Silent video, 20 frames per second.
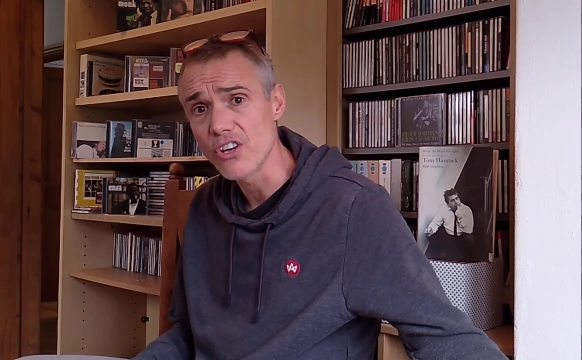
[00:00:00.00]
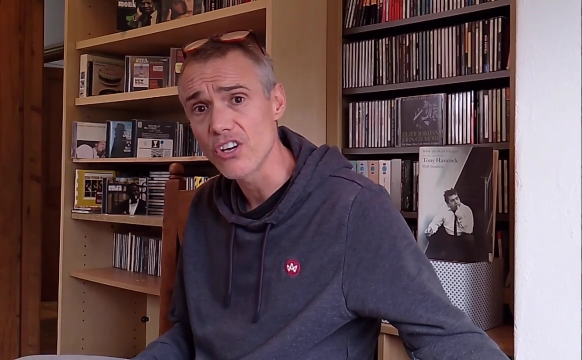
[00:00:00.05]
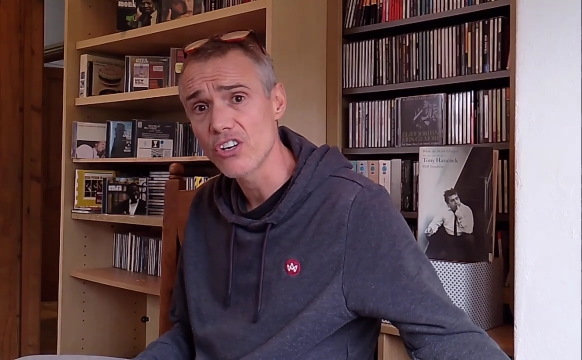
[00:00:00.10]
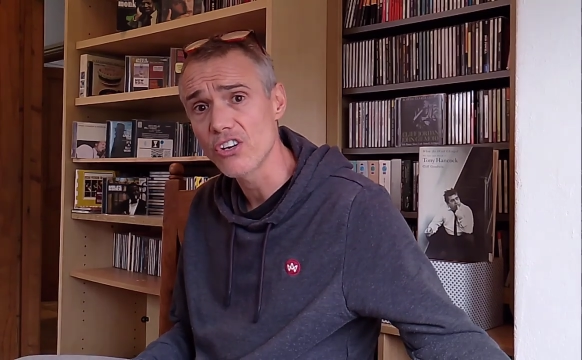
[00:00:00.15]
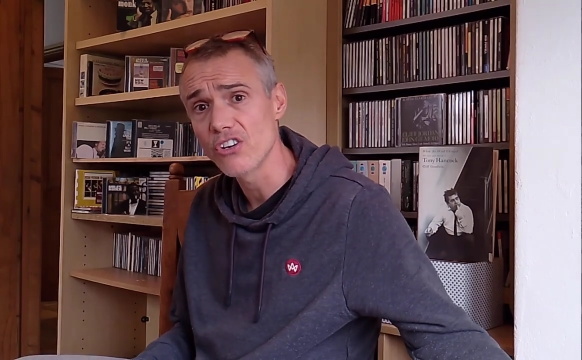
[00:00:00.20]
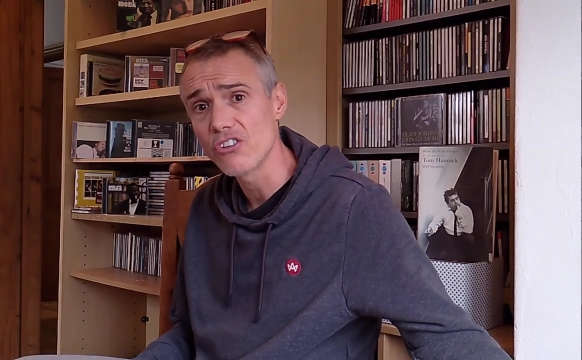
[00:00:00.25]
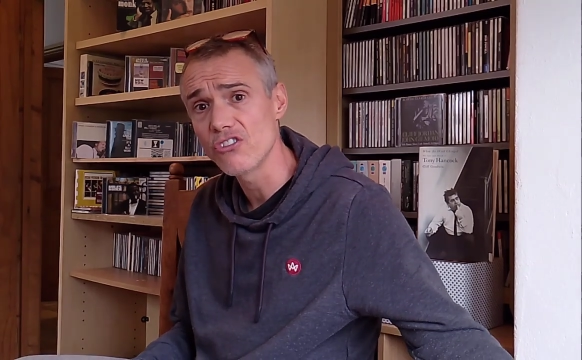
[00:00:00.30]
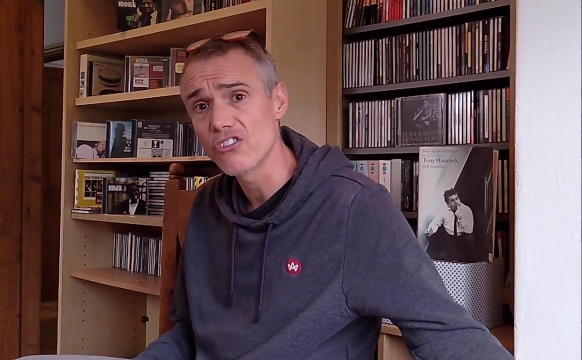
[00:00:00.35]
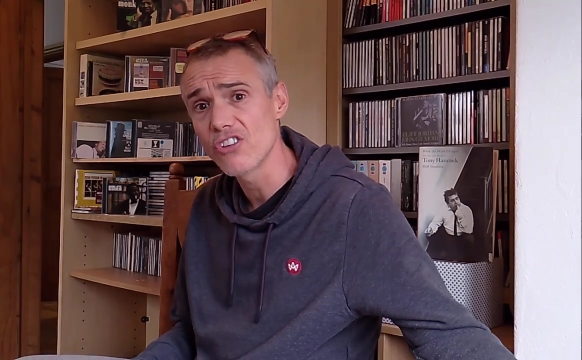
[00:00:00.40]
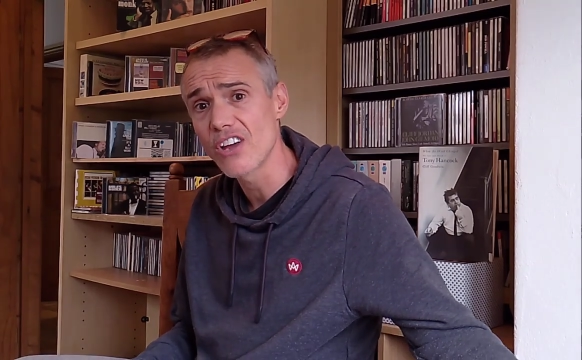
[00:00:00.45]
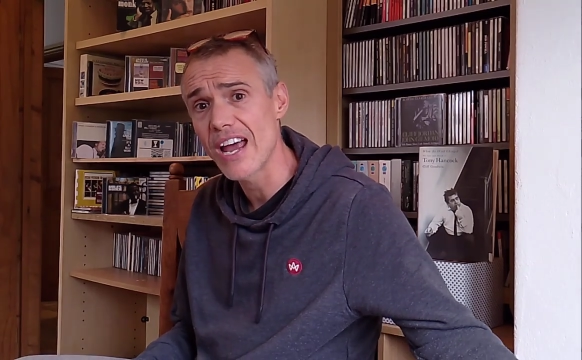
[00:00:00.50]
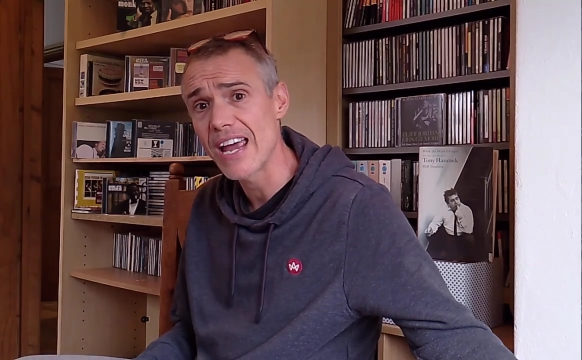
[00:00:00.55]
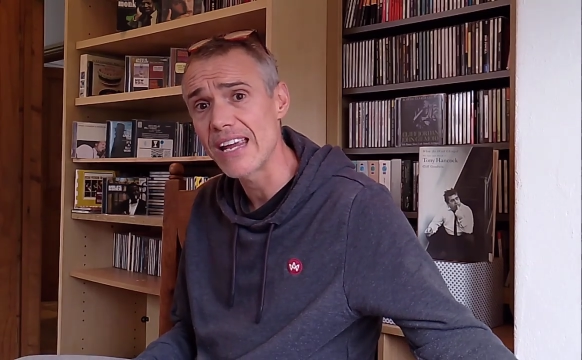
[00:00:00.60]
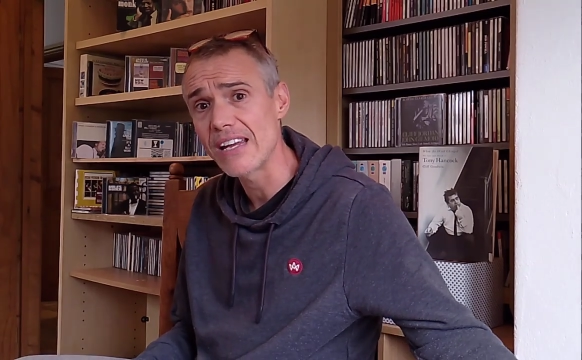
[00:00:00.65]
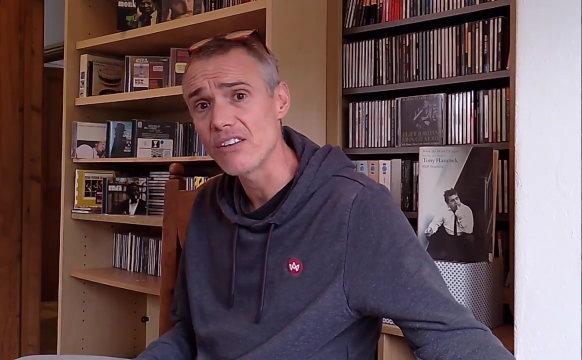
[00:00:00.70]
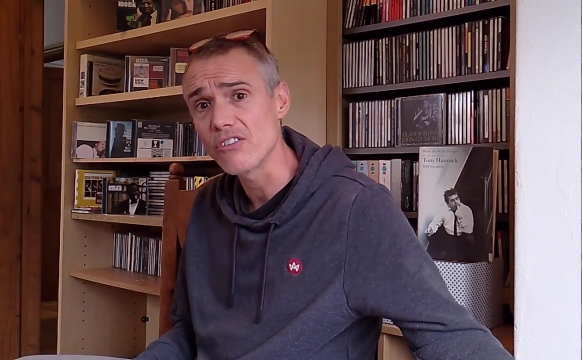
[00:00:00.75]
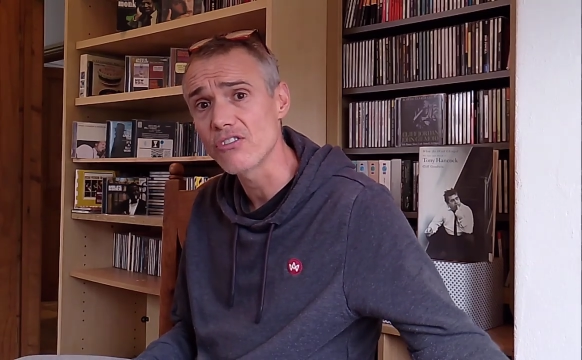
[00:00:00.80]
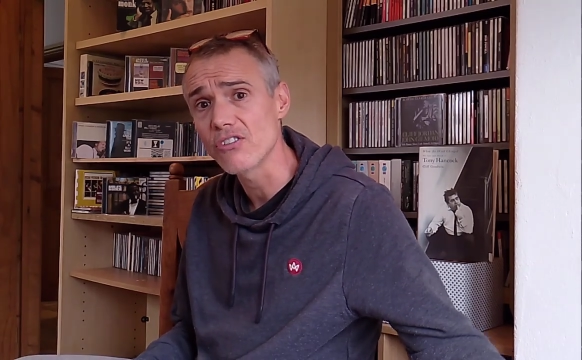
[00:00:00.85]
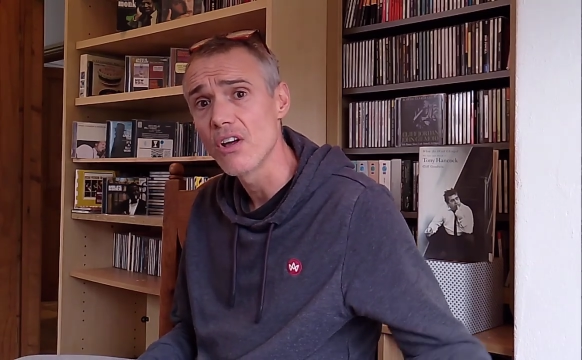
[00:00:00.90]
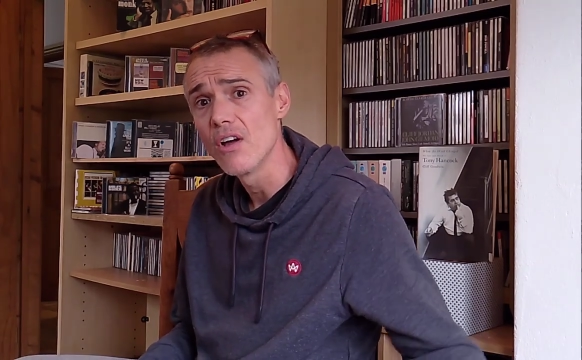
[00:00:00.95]
that
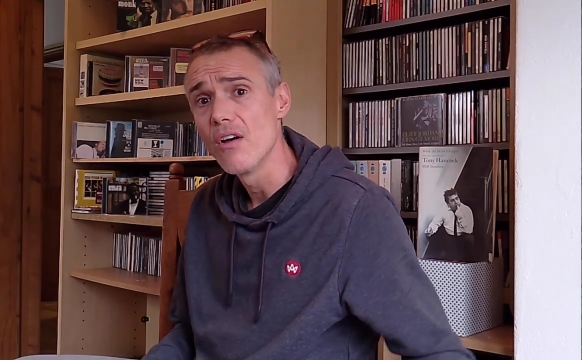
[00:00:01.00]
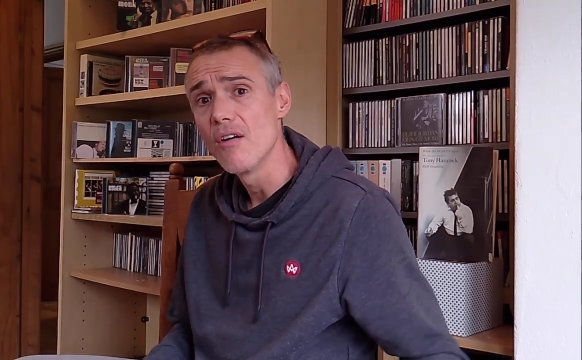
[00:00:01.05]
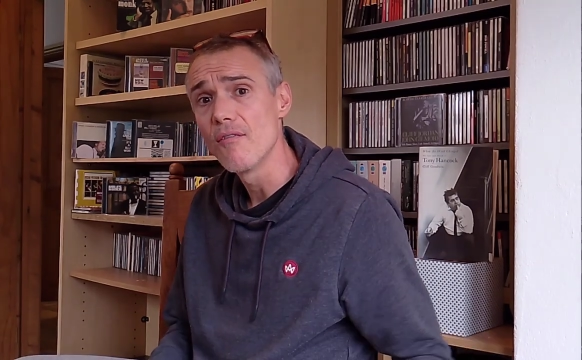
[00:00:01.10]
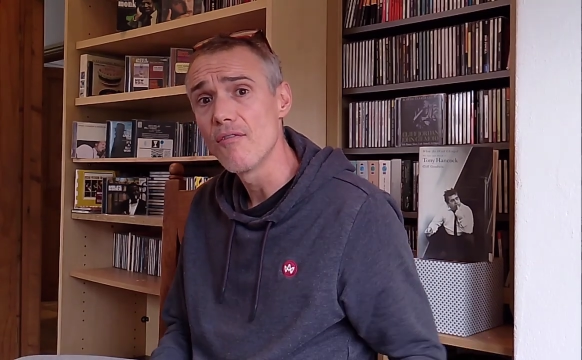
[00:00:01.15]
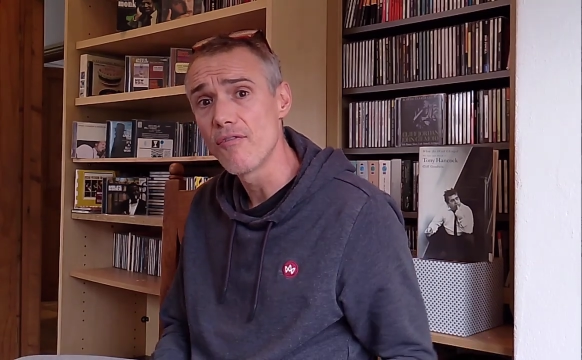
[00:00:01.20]
contains